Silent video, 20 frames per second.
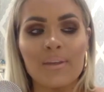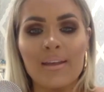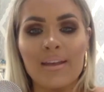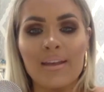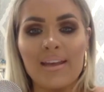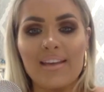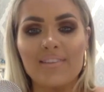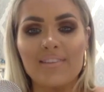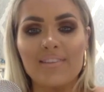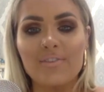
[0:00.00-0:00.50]

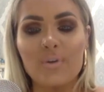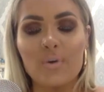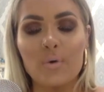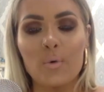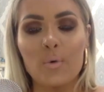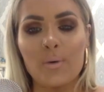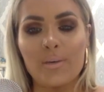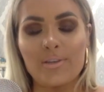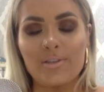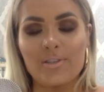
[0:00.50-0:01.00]
it's not
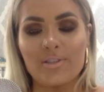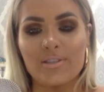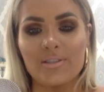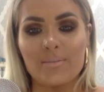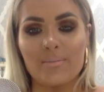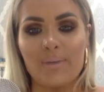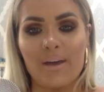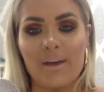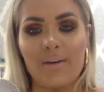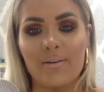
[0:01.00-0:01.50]
always just
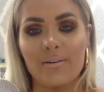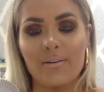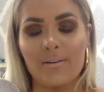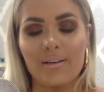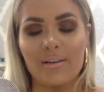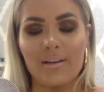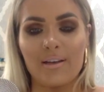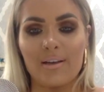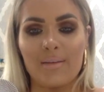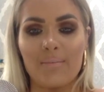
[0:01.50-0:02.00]
about
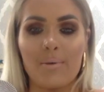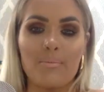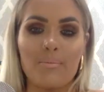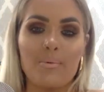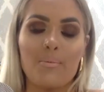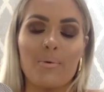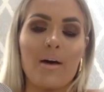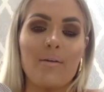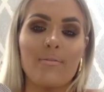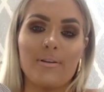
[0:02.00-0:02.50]
a bubble
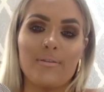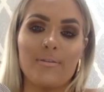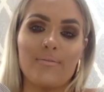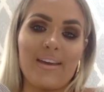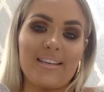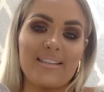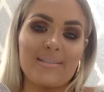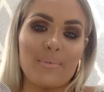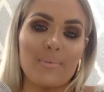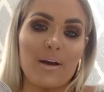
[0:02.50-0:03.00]
bath and a
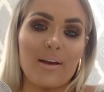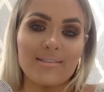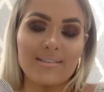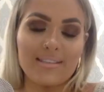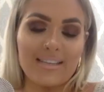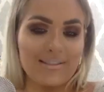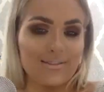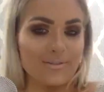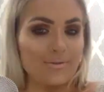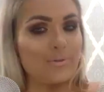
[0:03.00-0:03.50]
face
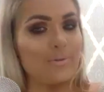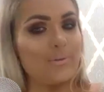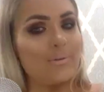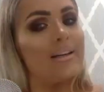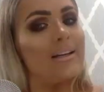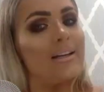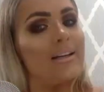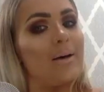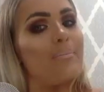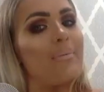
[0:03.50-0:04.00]
mask. It's all
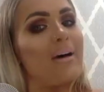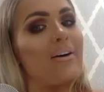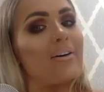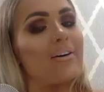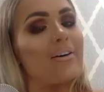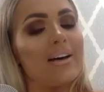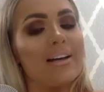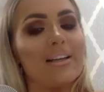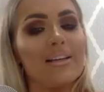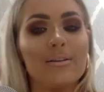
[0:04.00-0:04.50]

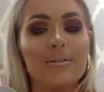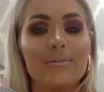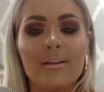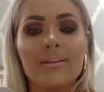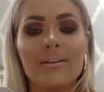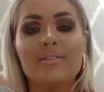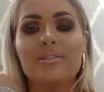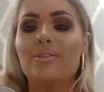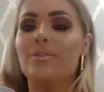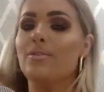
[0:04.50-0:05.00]
about kind of
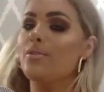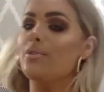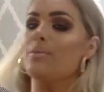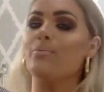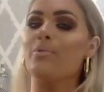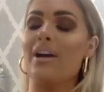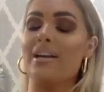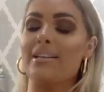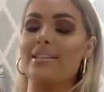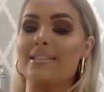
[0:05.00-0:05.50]
doing all the
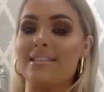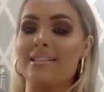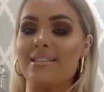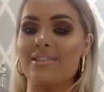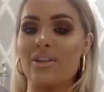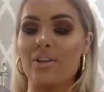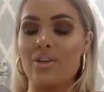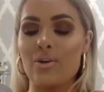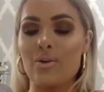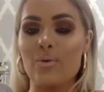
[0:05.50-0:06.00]

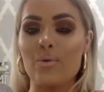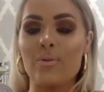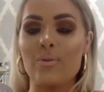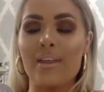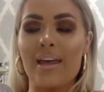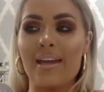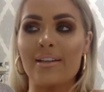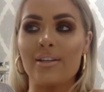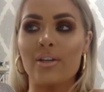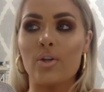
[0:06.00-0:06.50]
practices so you
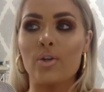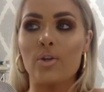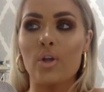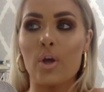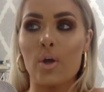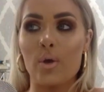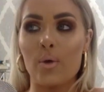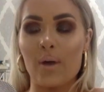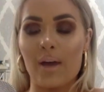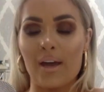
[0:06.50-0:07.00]
then
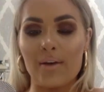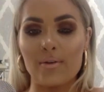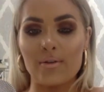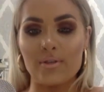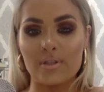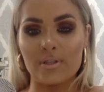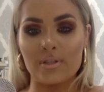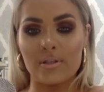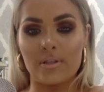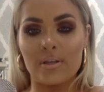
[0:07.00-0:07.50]
know how
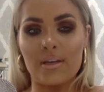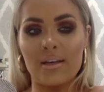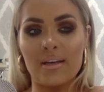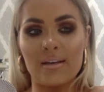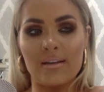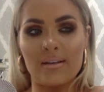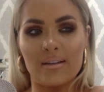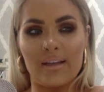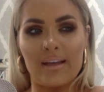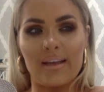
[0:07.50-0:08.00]
to
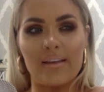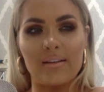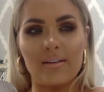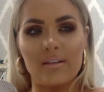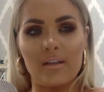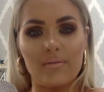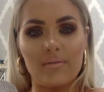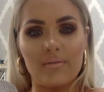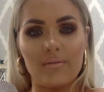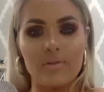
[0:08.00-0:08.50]
like
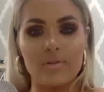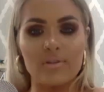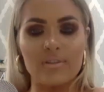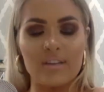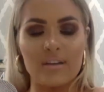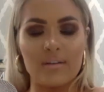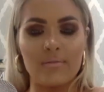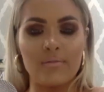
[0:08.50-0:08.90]
love yourself